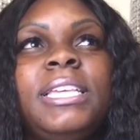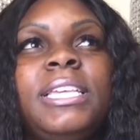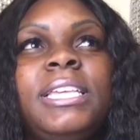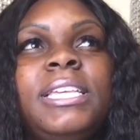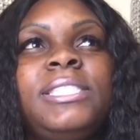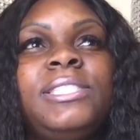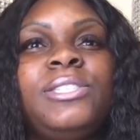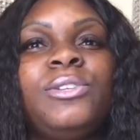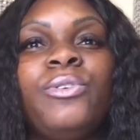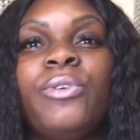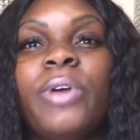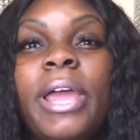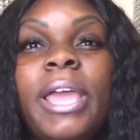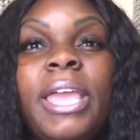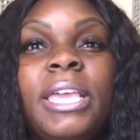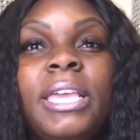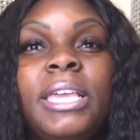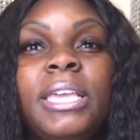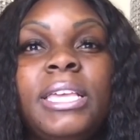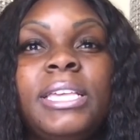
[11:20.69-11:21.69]
it's
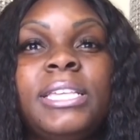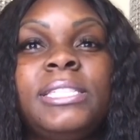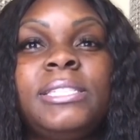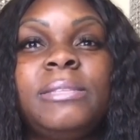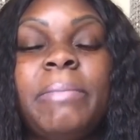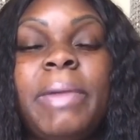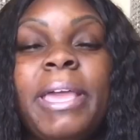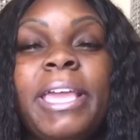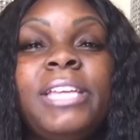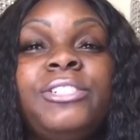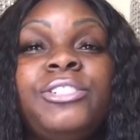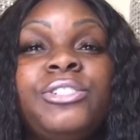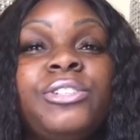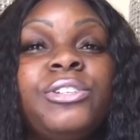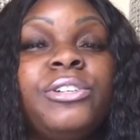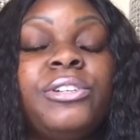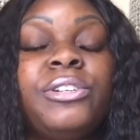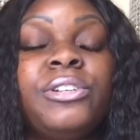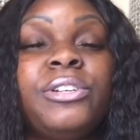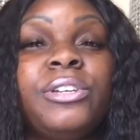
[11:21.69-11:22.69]
great, it's
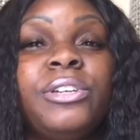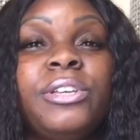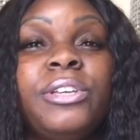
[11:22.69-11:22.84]
major,